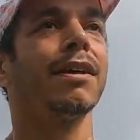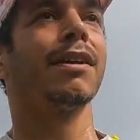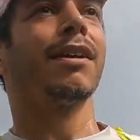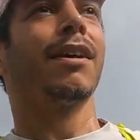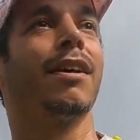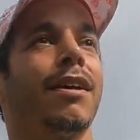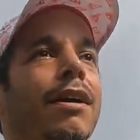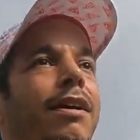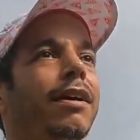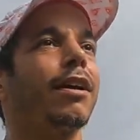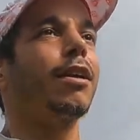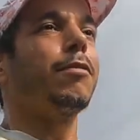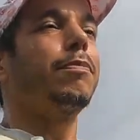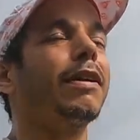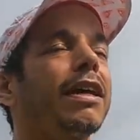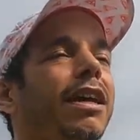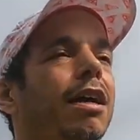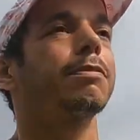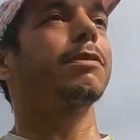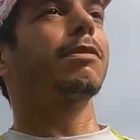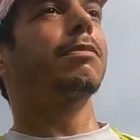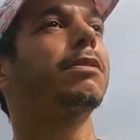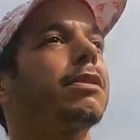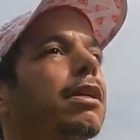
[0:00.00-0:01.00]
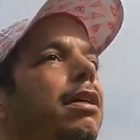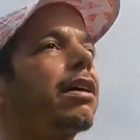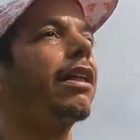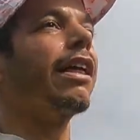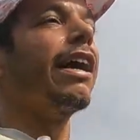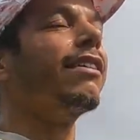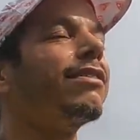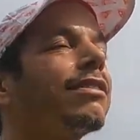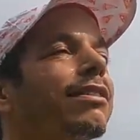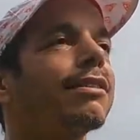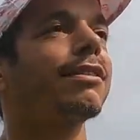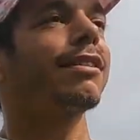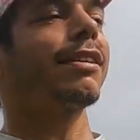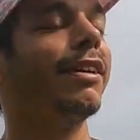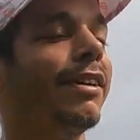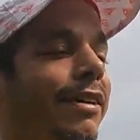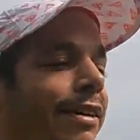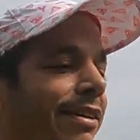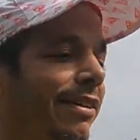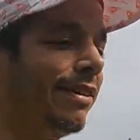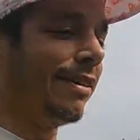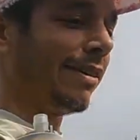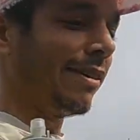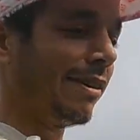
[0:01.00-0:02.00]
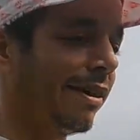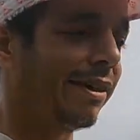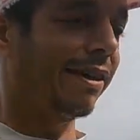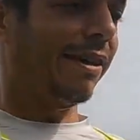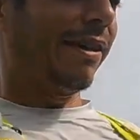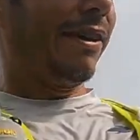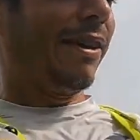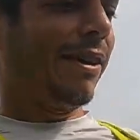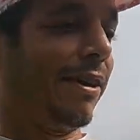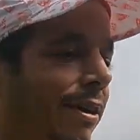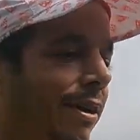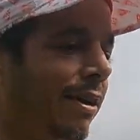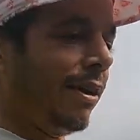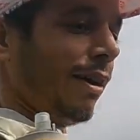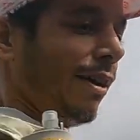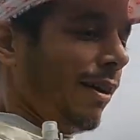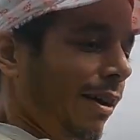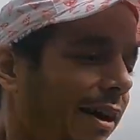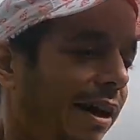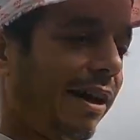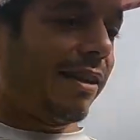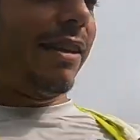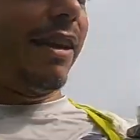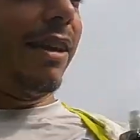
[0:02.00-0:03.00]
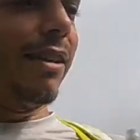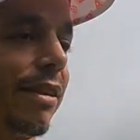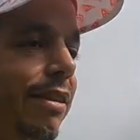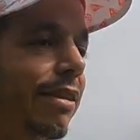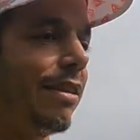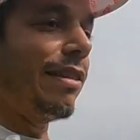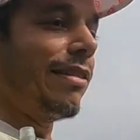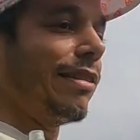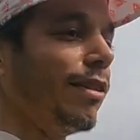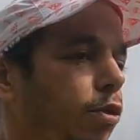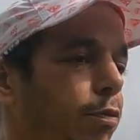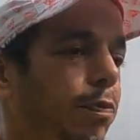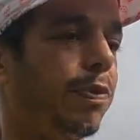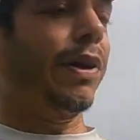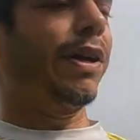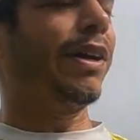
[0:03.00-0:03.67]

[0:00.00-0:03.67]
I'm gonna pick up some sunglasses at the end of this loop.